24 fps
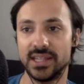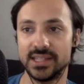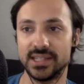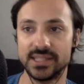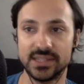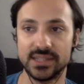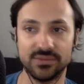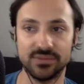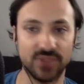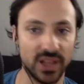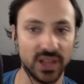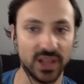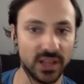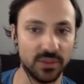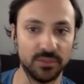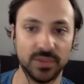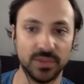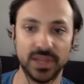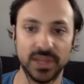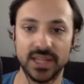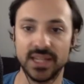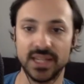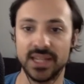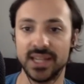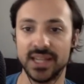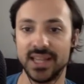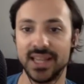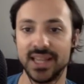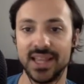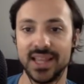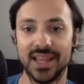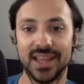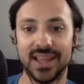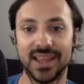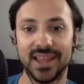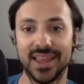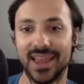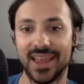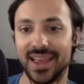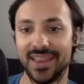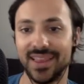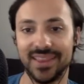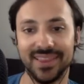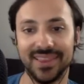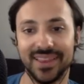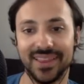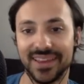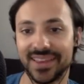development.
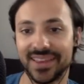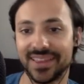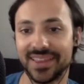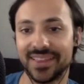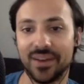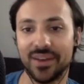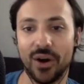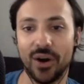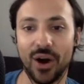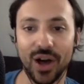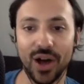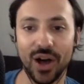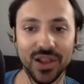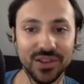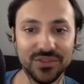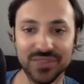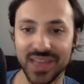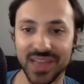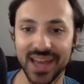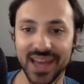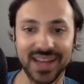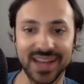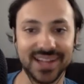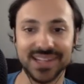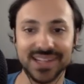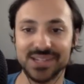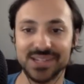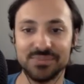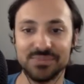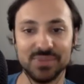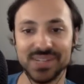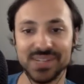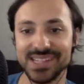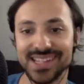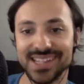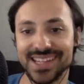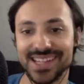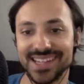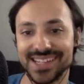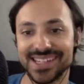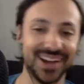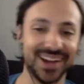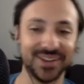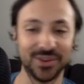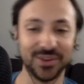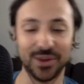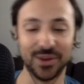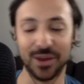Like, all of that is business.
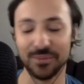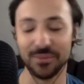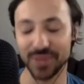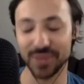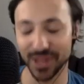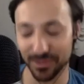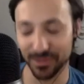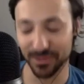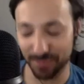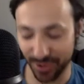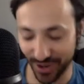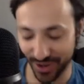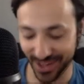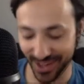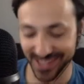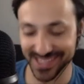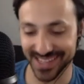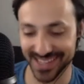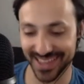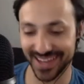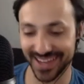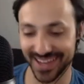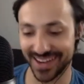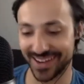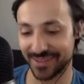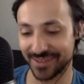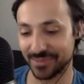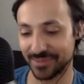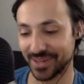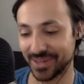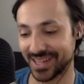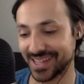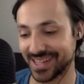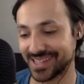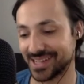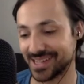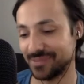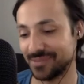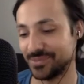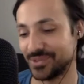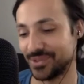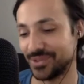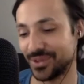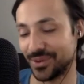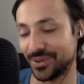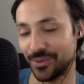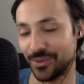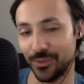So I'm going to pause there because I'm
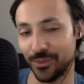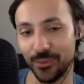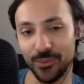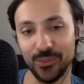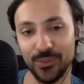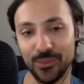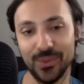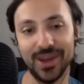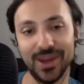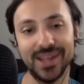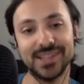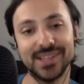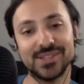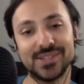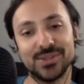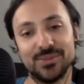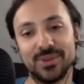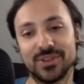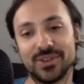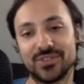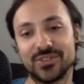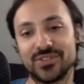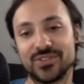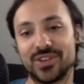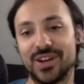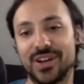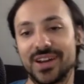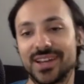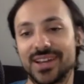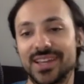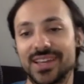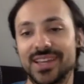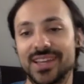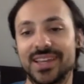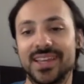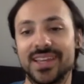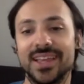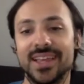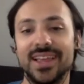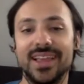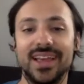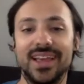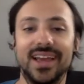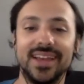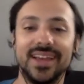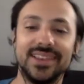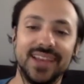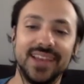doing way too much talking
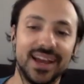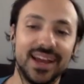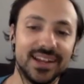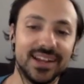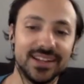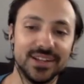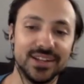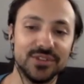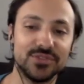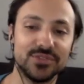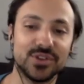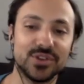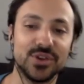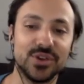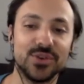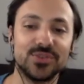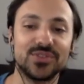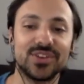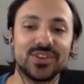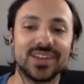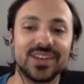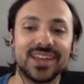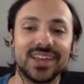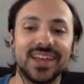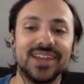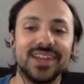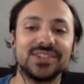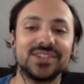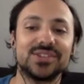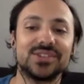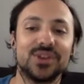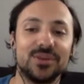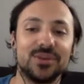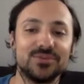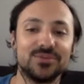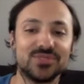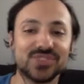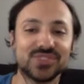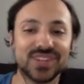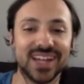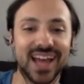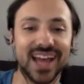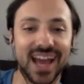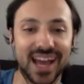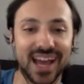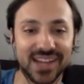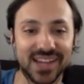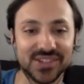and not enough coaching. And so I'm just going
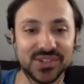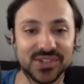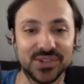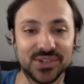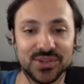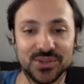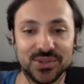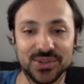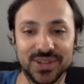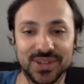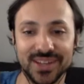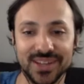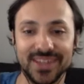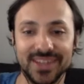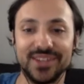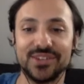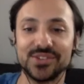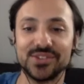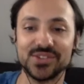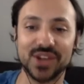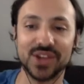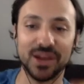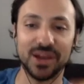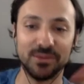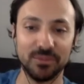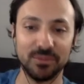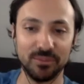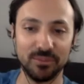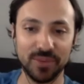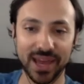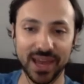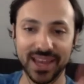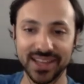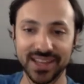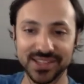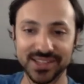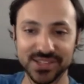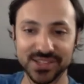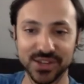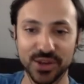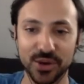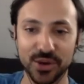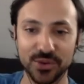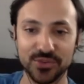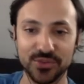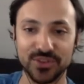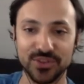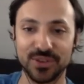to ask you, I'm back into
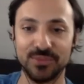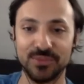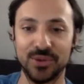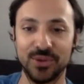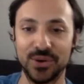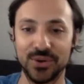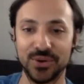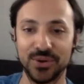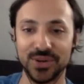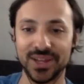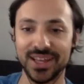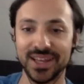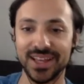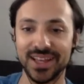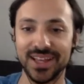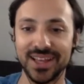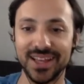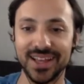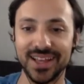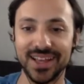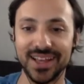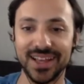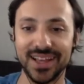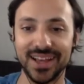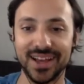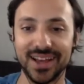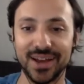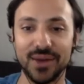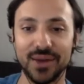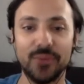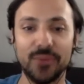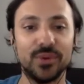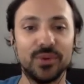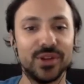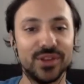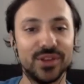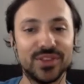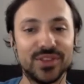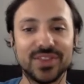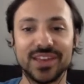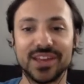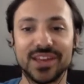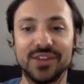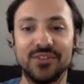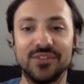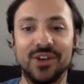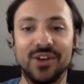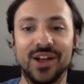coaching mode. What do you
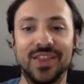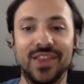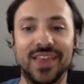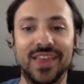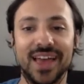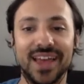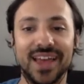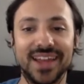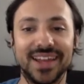think of all that?